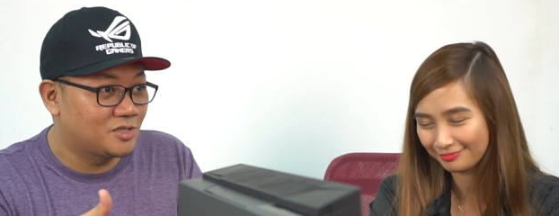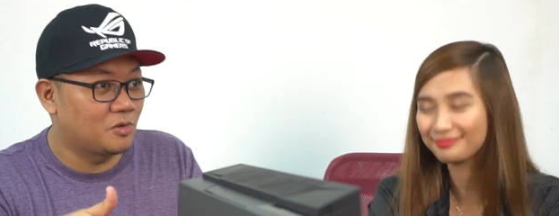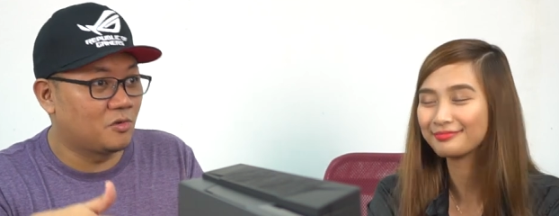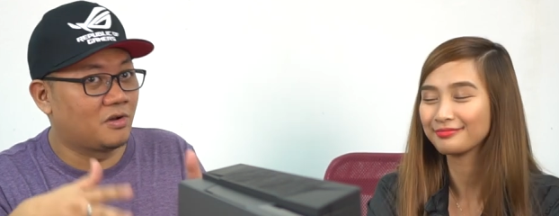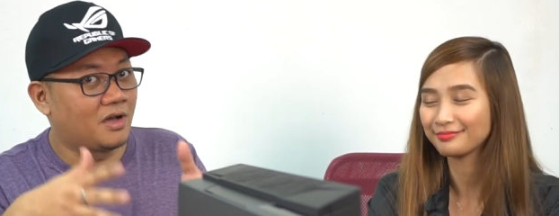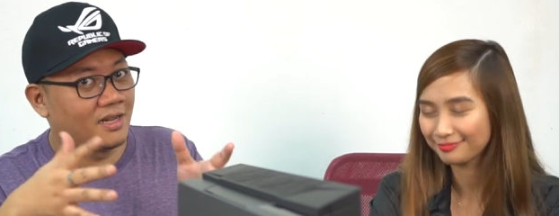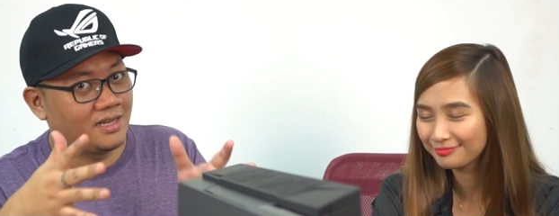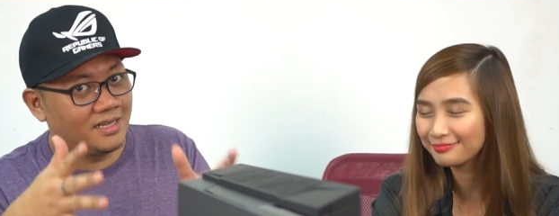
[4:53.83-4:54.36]

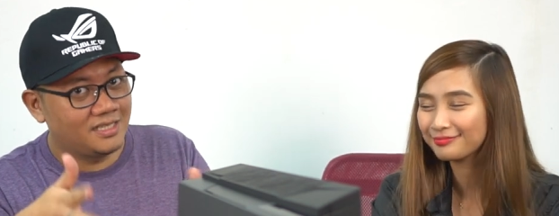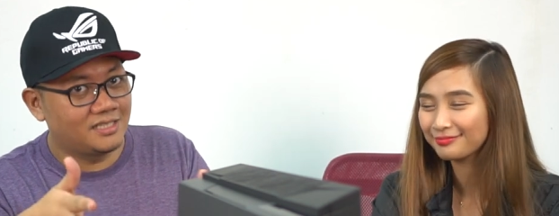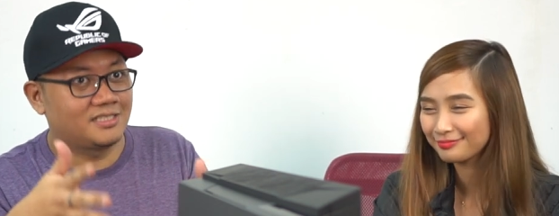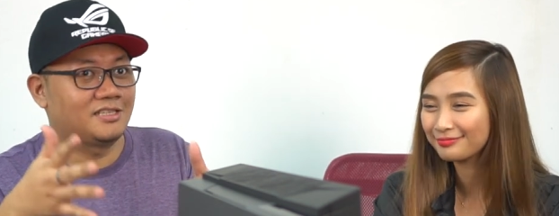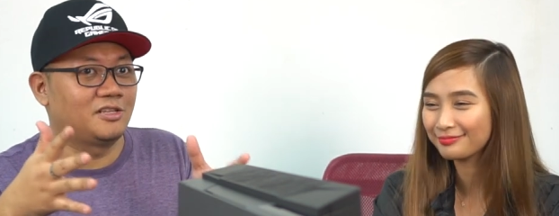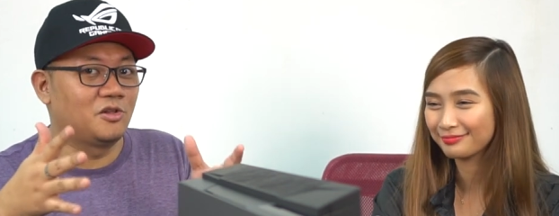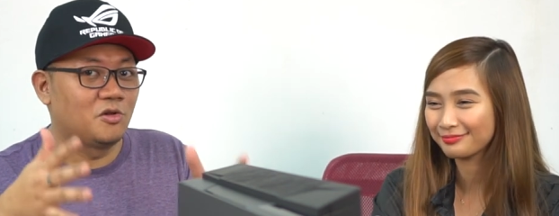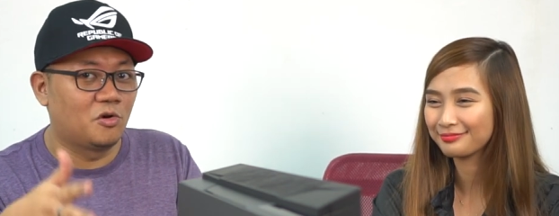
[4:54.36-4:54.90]
Speaker 1: So at
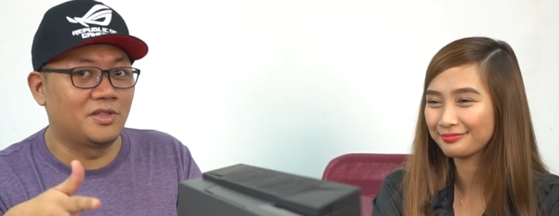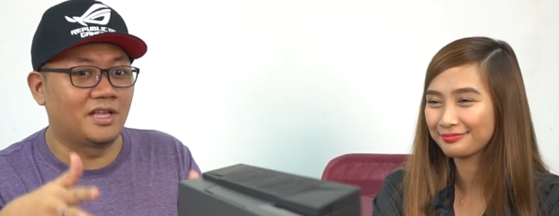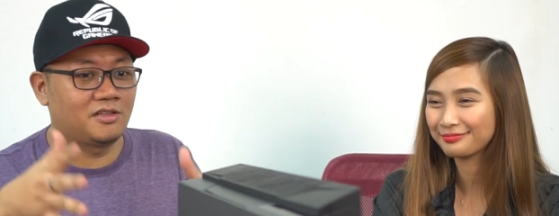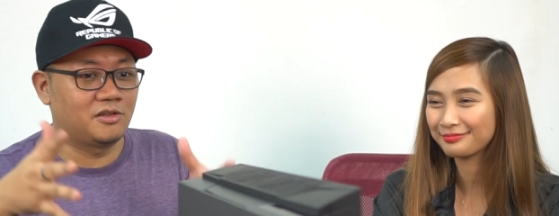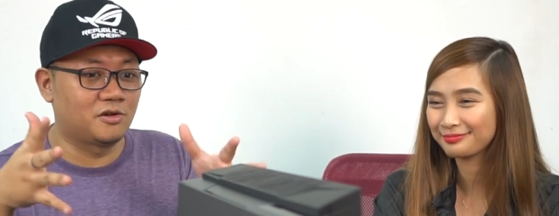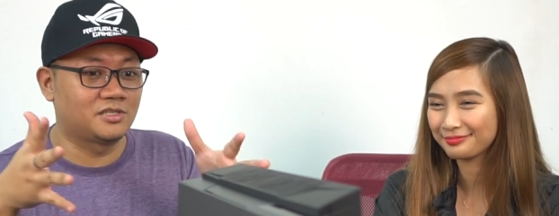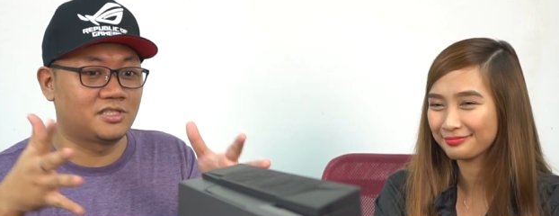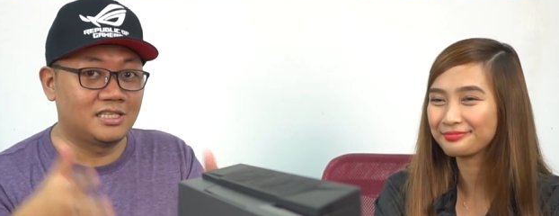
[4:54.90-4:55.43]
least you know
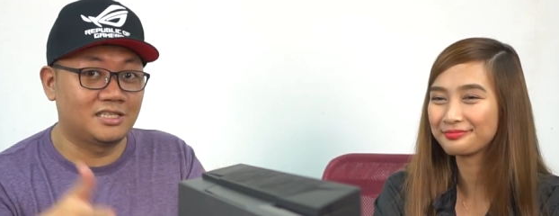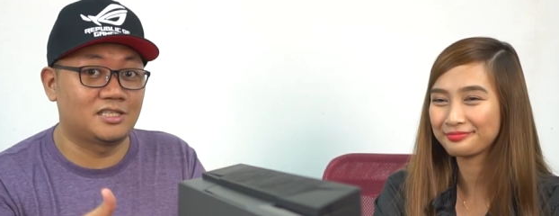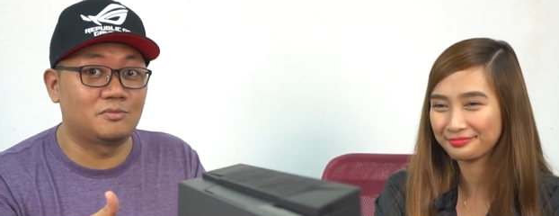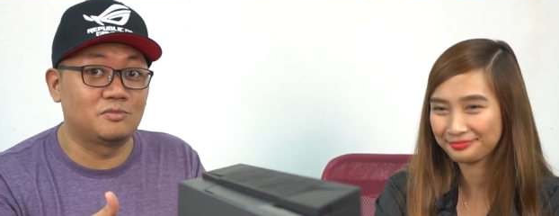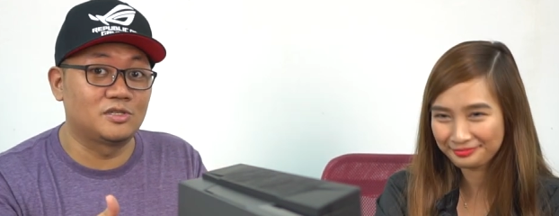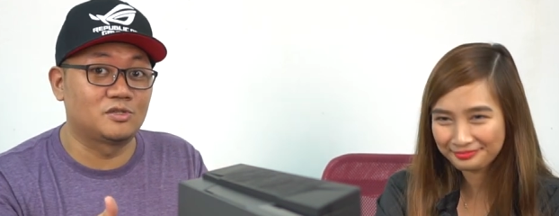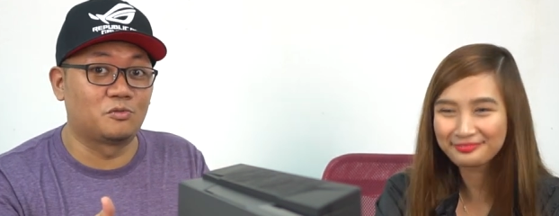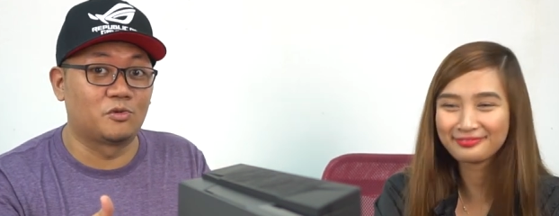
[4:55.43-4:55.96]
that your
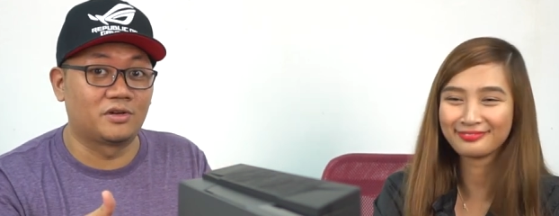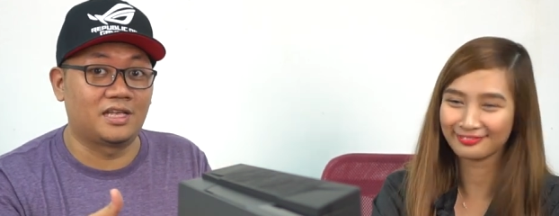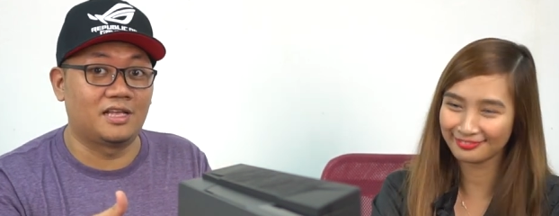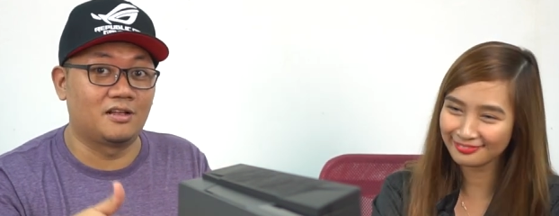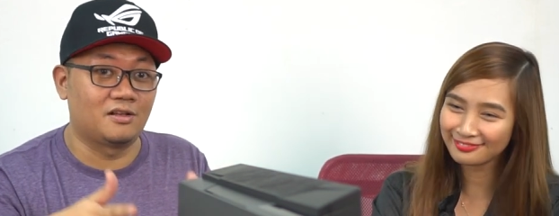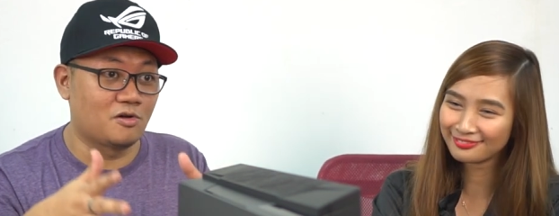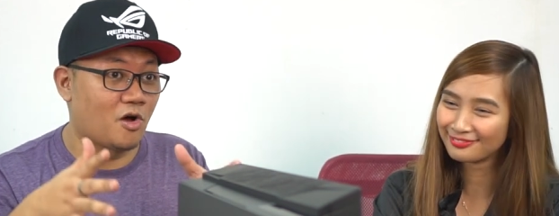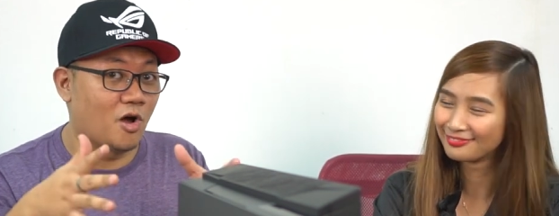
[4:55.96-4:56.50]
system is
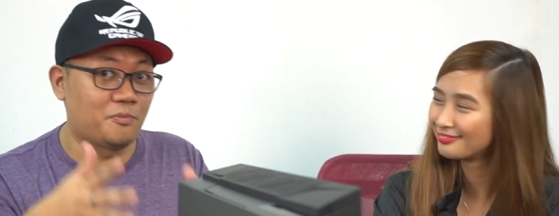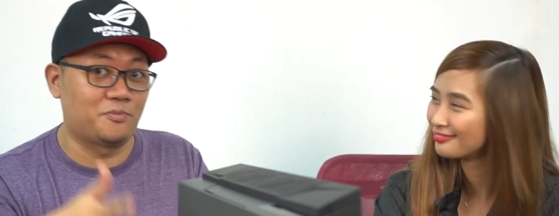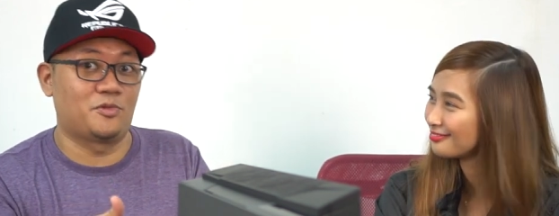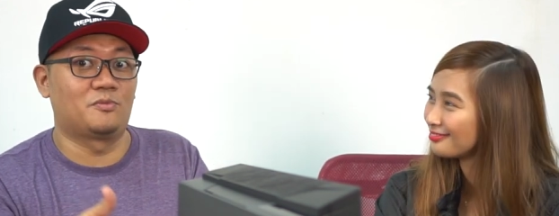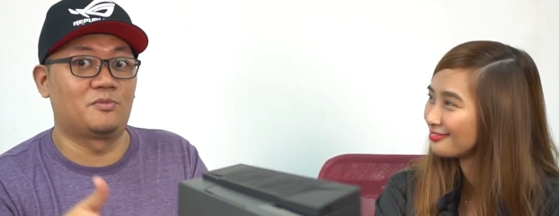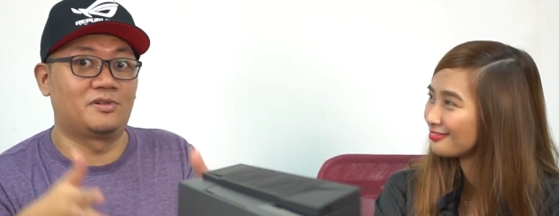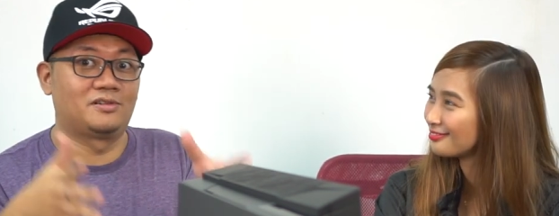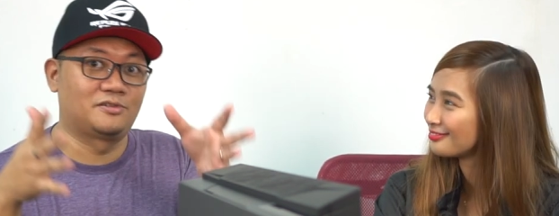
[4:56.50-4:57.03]
working
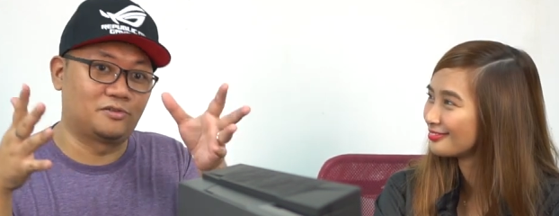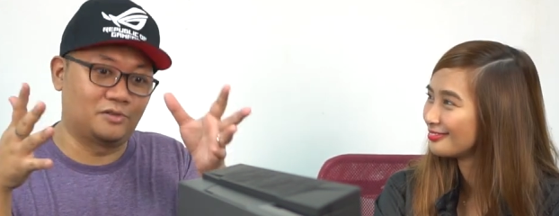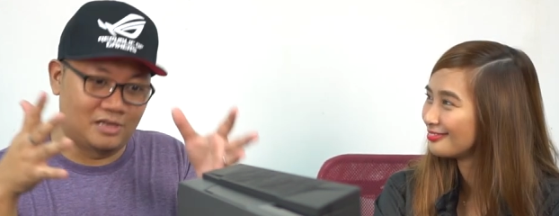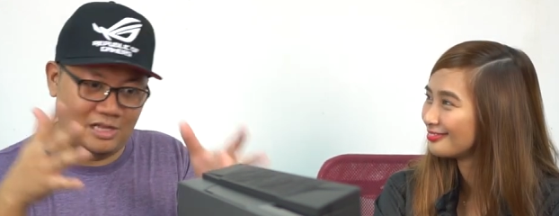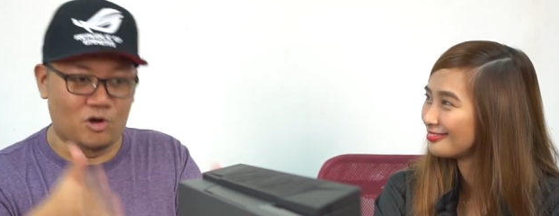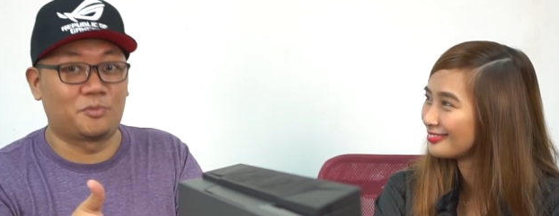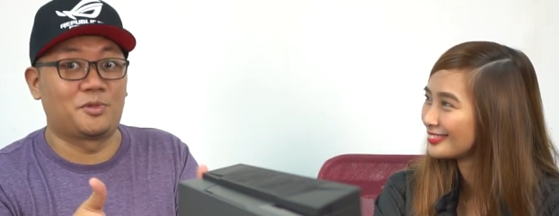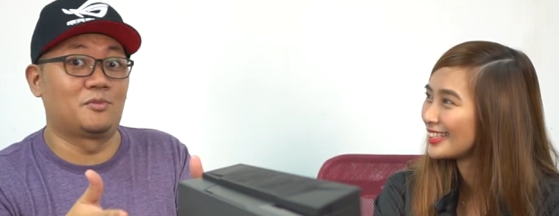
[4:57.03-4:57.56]
optimal,
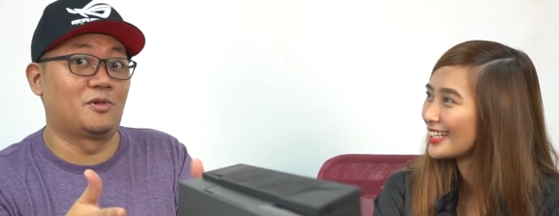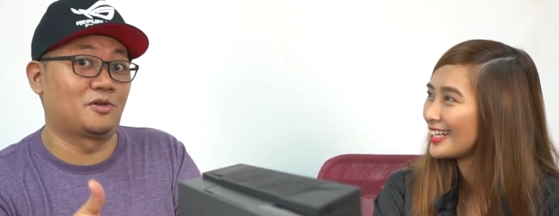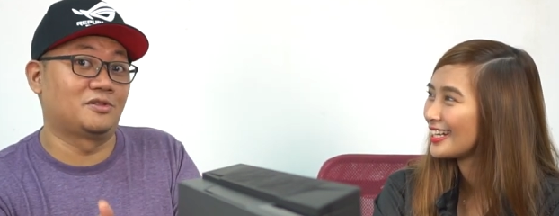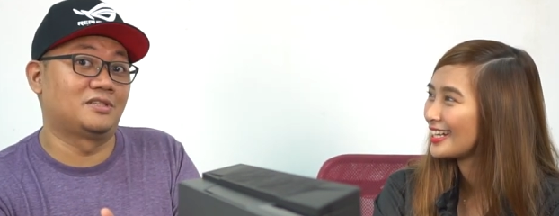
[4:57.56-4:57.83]
in optimal